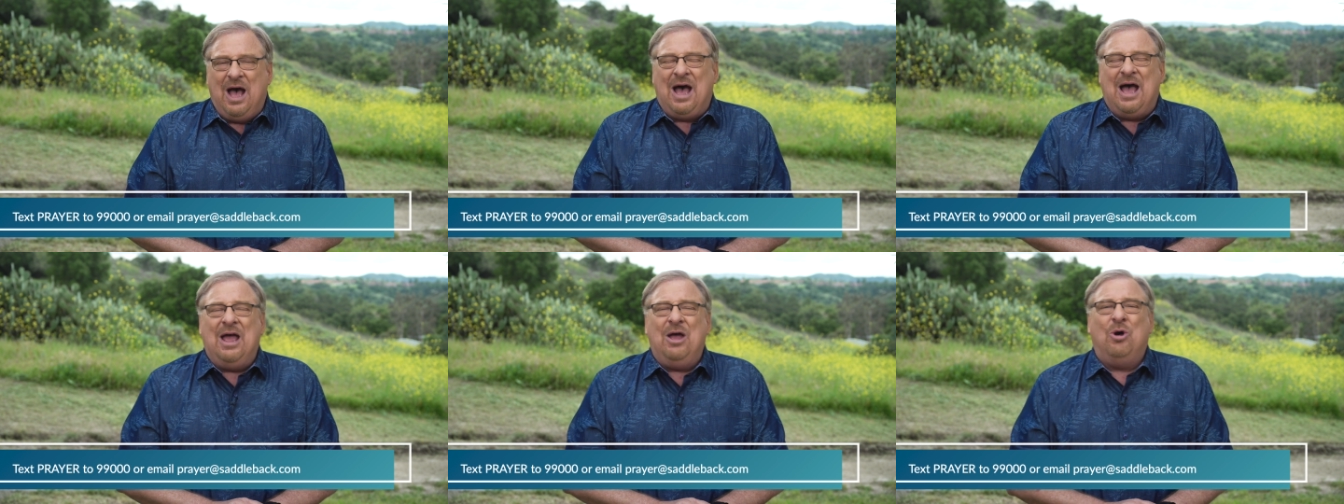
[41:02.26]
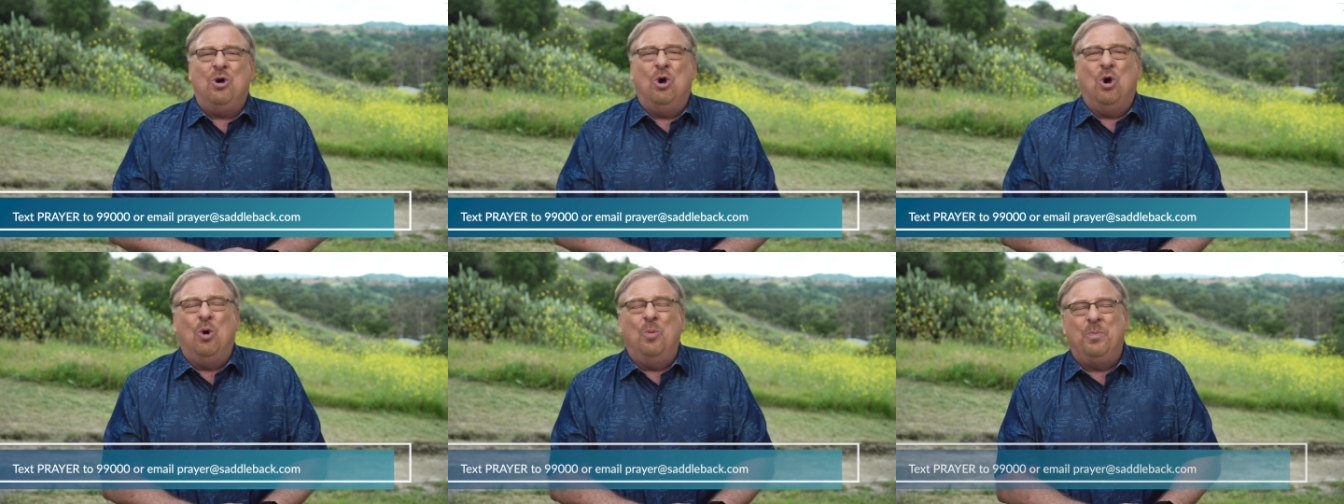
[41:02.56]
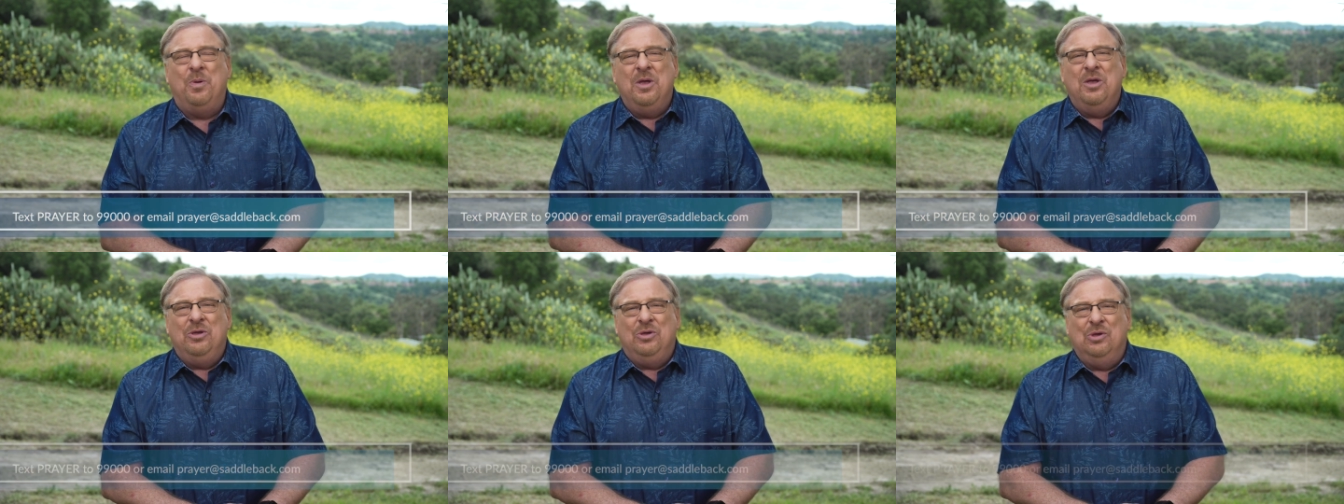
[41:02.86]
I
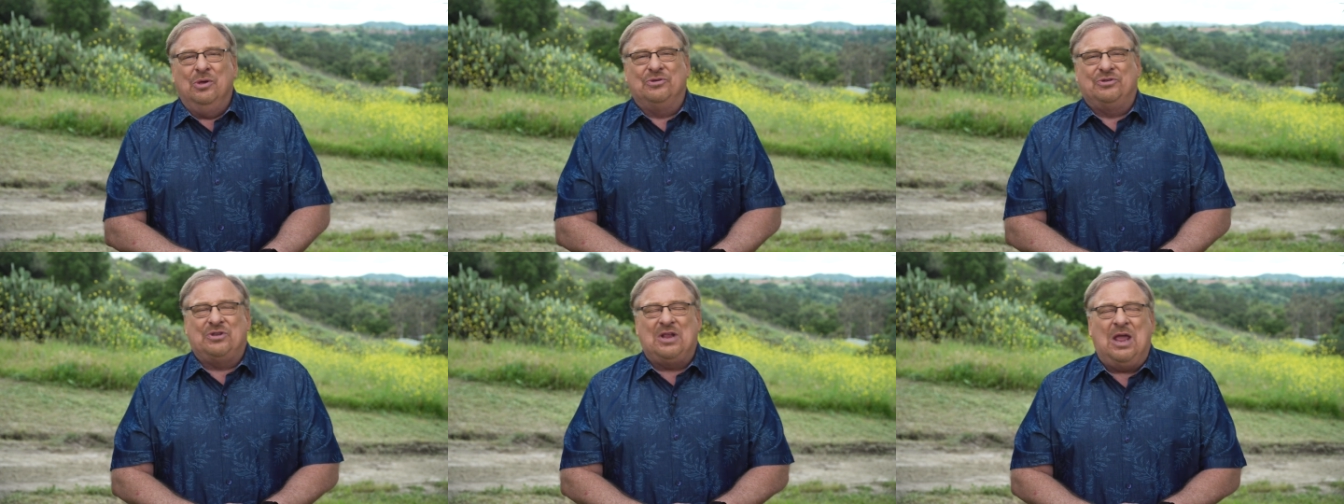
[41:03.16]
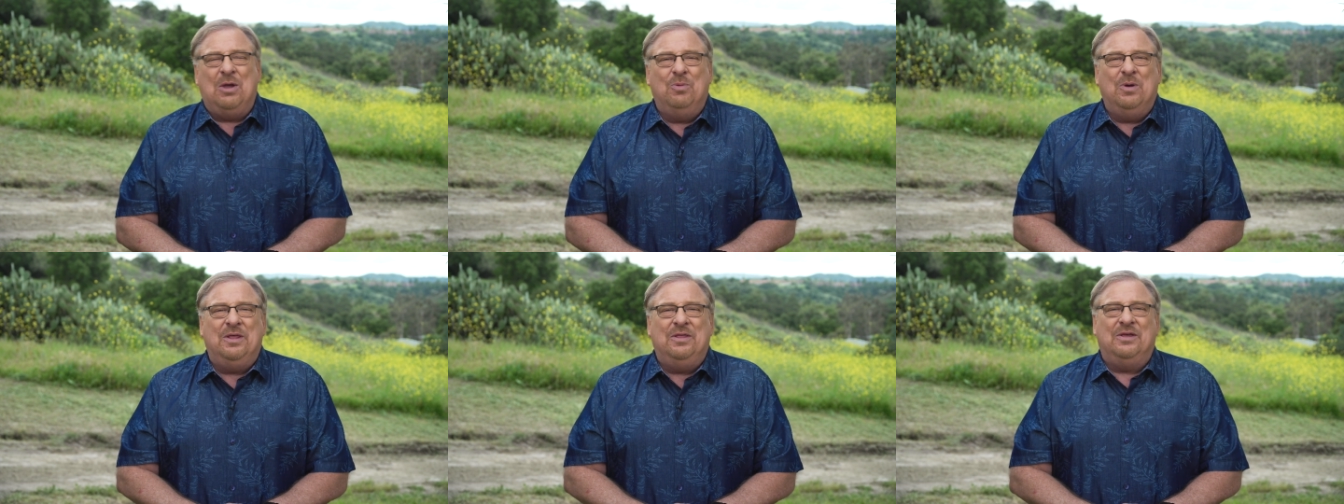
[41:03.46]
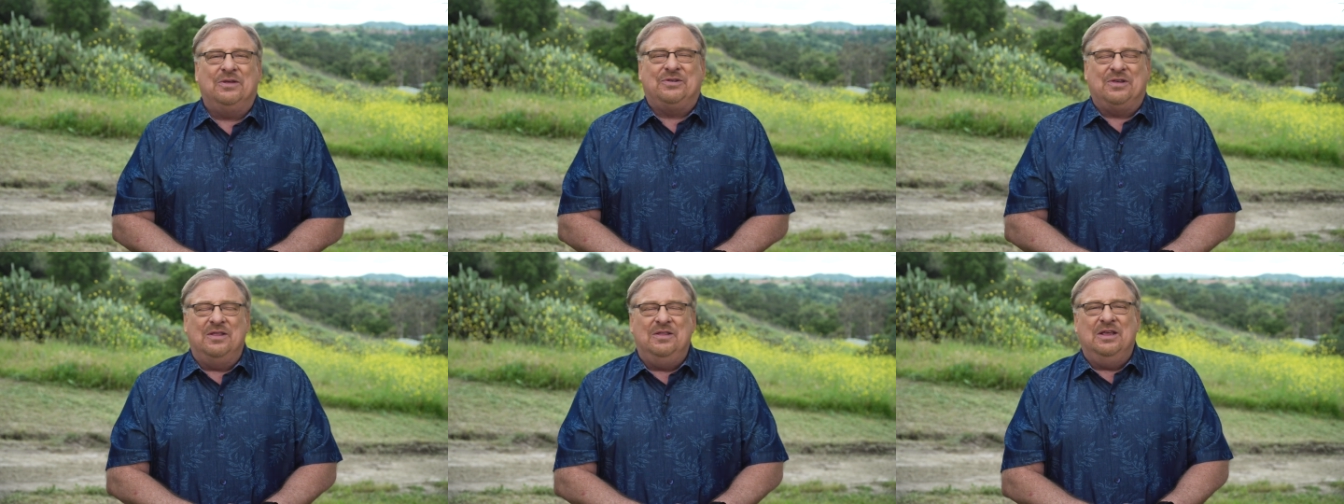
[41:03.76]
hope you'll stay
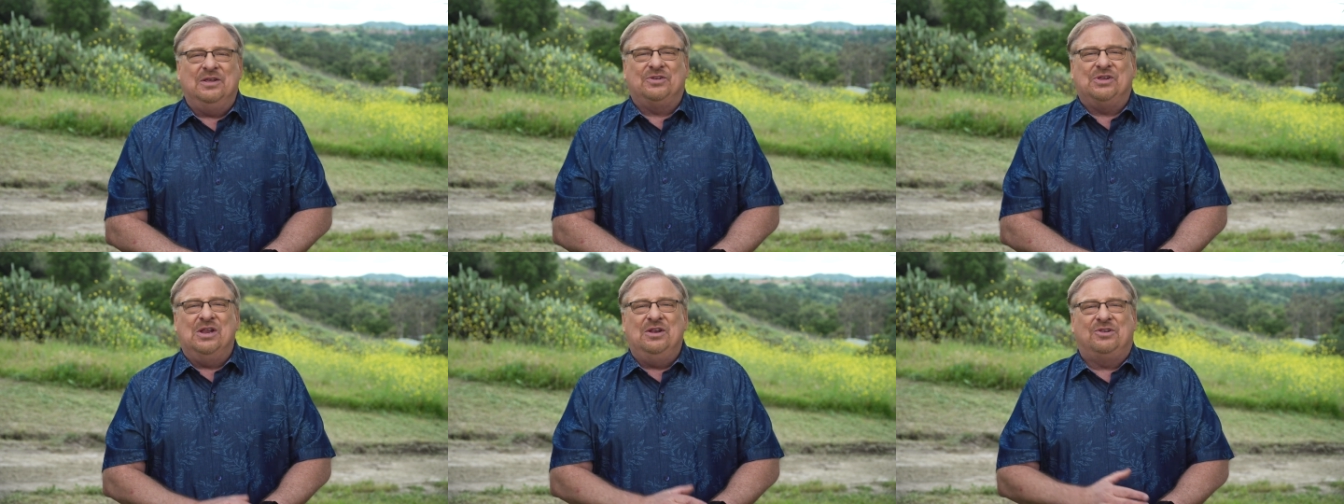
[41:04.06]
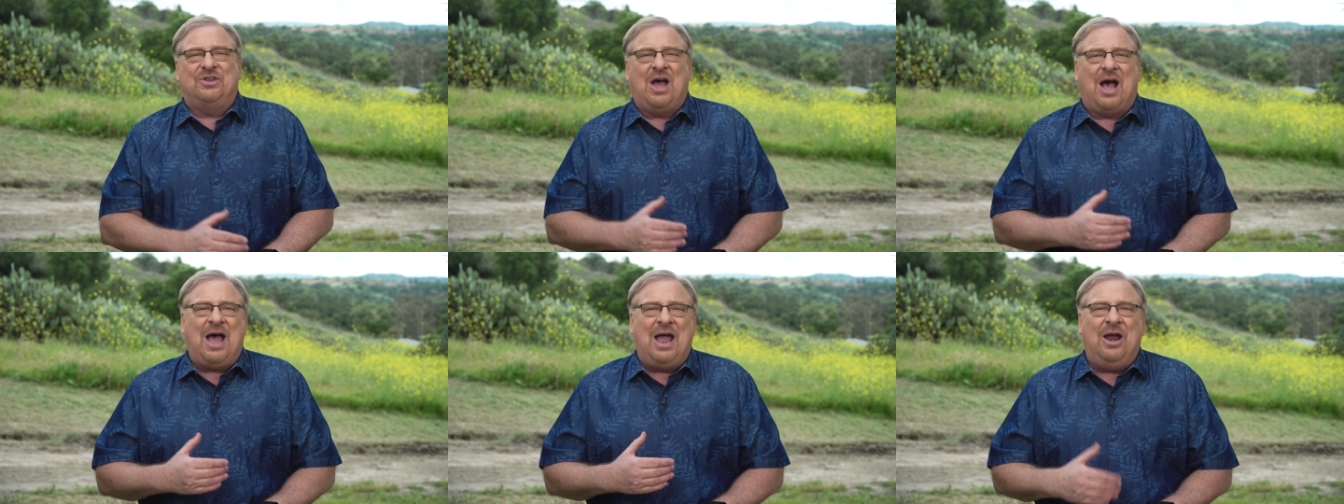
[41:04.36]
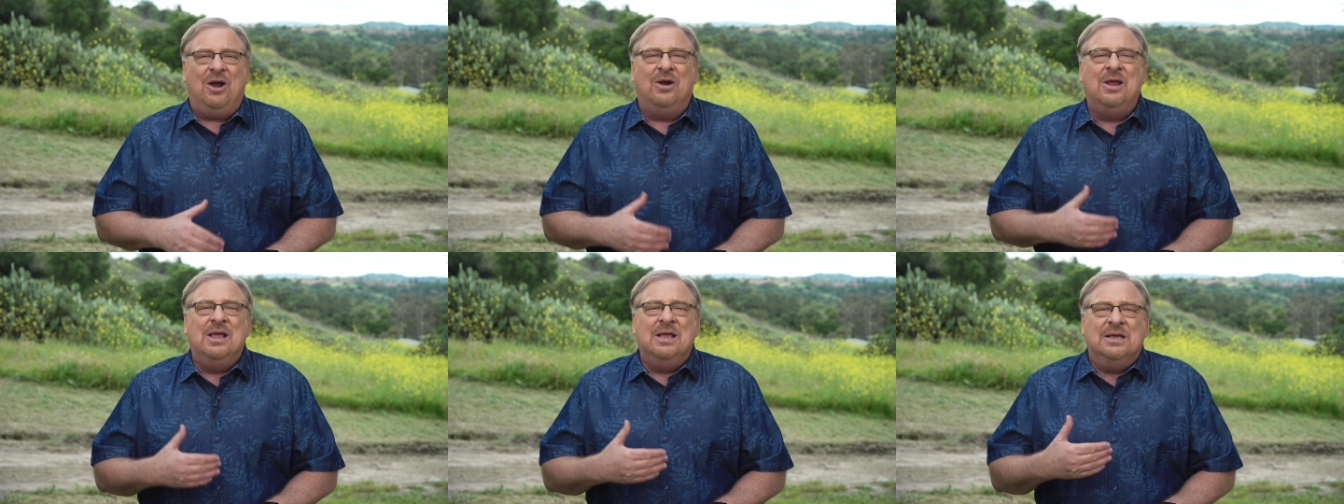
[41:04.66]
with us in this
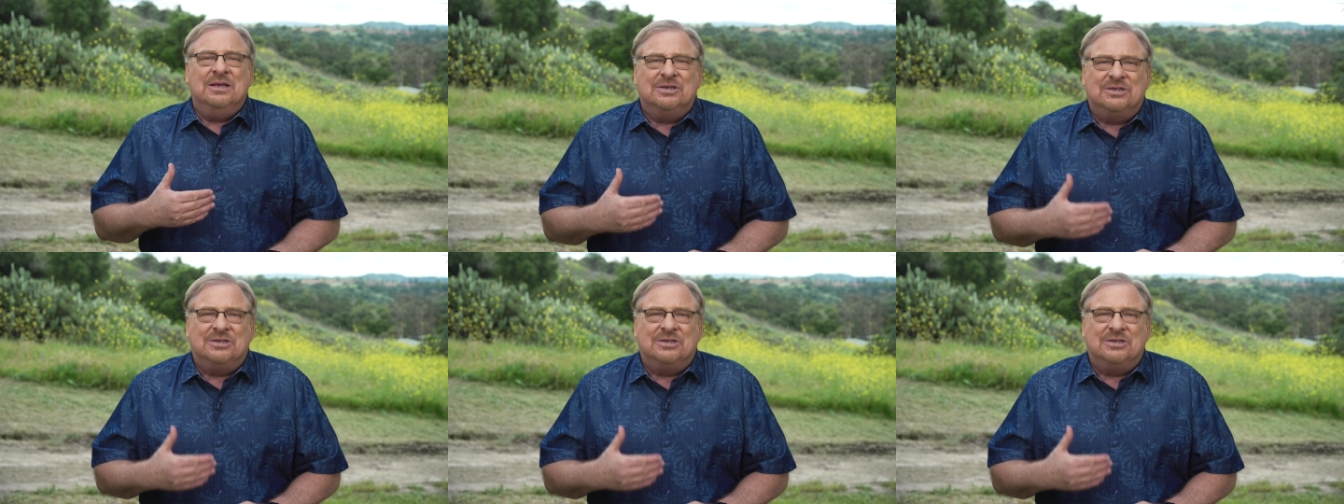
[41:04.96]
entire